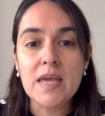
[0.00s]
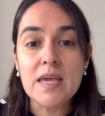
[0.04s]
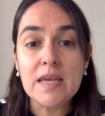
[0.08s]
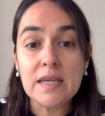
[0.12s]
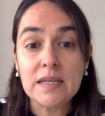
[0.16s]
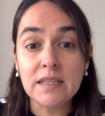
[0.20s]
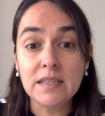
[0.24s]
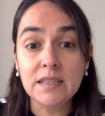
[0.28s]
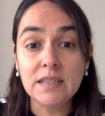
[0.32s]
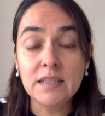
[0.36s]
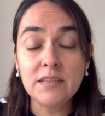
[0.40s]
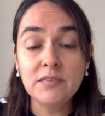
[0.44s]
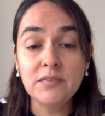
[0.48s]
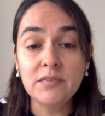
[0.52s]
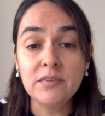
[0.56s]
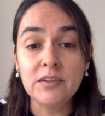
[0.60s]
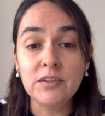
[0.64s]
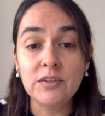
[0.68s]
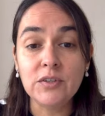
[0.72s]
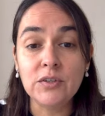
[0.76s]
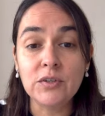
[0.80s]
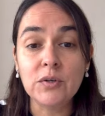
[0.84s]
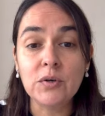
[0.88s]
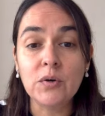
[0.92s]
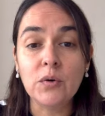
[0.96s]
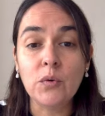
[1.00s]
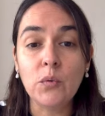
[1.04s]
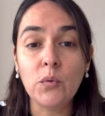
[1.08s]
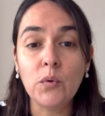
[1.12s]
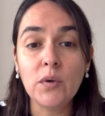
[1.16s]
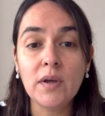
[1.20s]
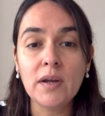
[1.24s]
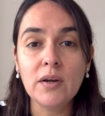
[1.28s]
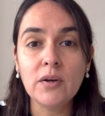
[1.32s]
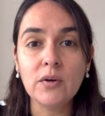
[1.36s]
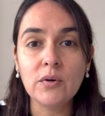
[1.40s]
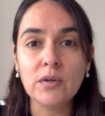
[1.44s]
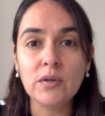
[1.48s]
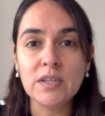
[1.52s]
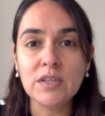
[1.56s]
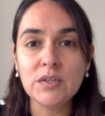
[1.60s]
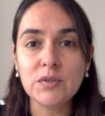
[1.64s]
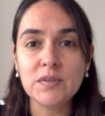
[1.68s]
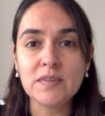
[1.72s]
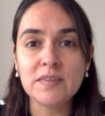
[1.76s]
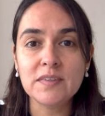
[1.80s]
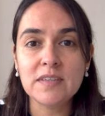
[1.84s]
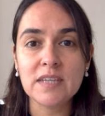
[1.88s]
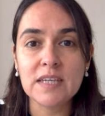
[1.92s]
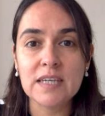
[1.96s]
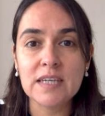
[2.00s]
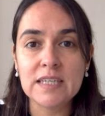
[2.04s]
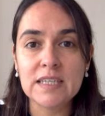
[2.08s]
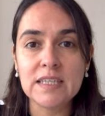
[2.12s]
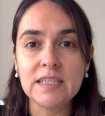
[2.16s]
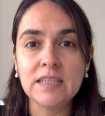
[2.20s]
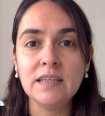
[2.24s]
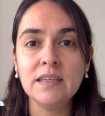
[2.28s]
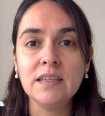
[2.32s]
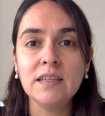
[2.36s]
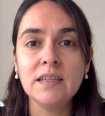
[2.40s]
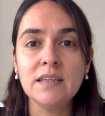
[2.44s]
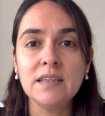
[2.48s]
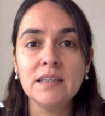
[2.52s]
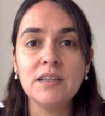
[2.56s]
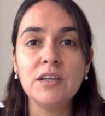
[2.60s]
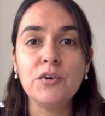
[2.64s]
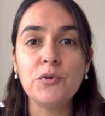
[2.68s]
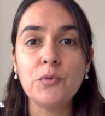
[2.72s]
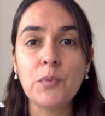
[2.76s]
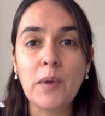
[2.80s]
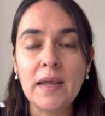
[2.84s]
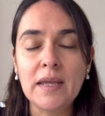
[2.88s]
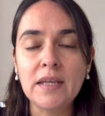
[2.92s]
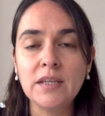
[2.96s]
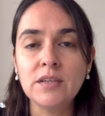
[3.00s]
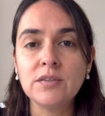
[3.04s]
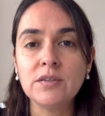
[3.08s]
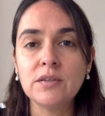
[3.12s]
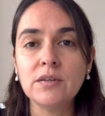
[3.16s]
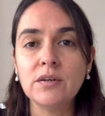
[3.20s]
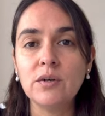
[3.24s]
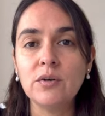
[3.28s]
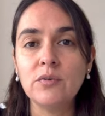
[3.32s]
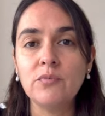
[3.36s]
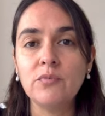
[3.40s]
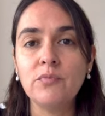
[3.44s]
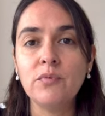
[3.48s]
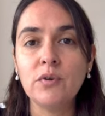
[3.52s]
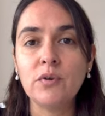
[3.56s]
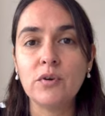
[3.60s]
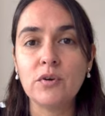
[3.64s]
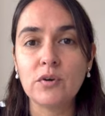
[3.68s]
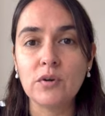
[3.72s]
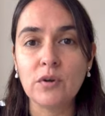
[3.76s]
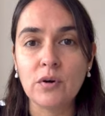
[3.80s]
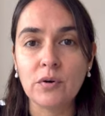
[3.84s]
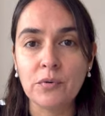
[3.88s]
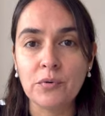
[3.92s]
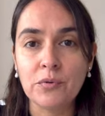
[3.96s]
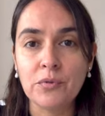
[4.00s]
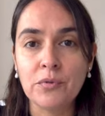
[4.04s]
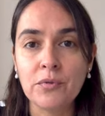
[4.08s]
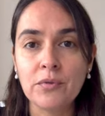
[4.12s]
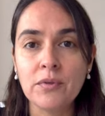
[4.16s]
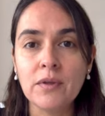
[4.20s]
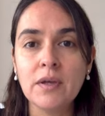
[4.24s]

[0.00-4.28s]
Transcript: In this video, we are going to study the rate of growth,